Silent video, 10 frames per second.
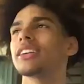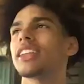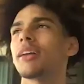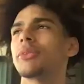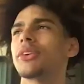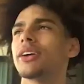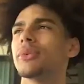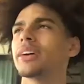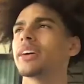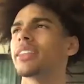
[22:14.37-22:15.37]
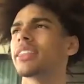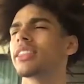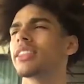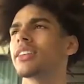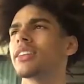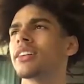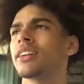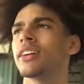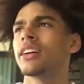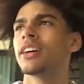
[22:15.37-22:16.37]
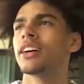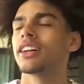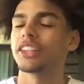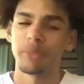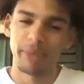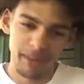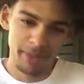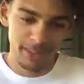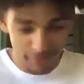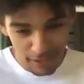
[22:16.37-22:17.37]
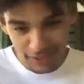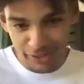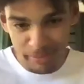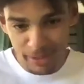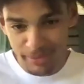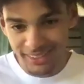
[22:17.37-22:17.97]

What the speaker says: collaborate with Lil Baby. Probably Lil Baby.